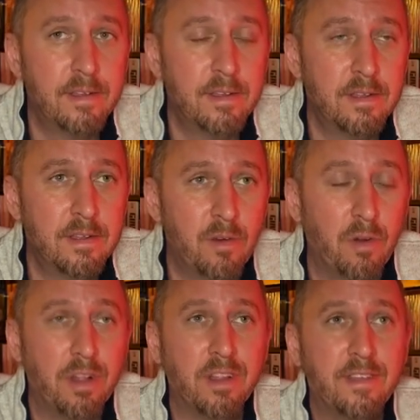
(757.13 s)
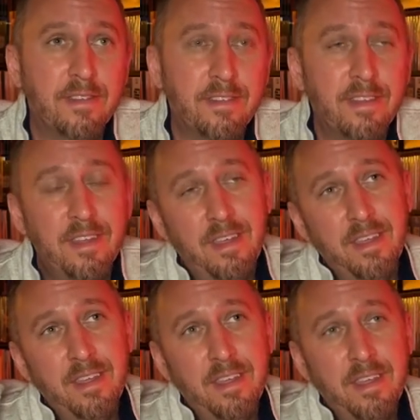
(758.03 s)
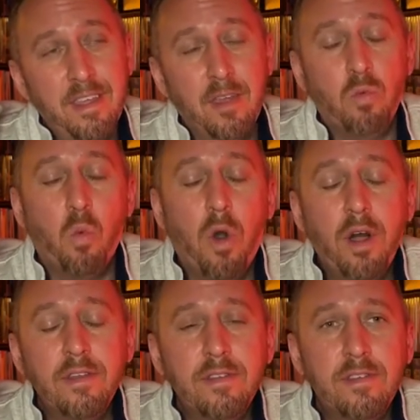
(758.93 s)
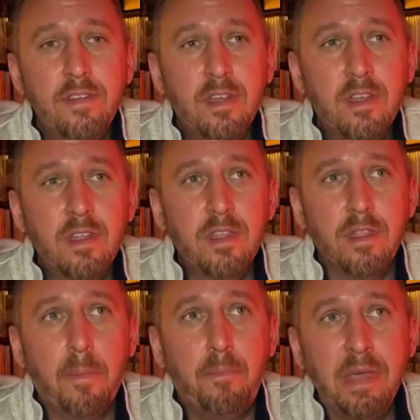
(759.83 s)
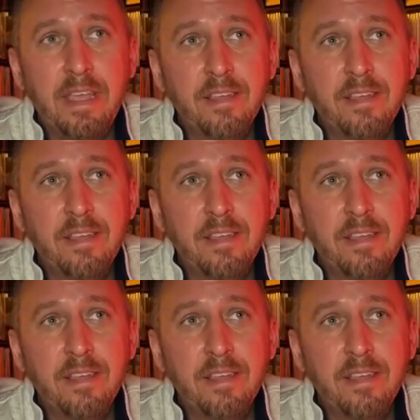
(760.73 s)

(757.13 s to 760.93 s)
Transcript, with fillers: or at least it was the biggest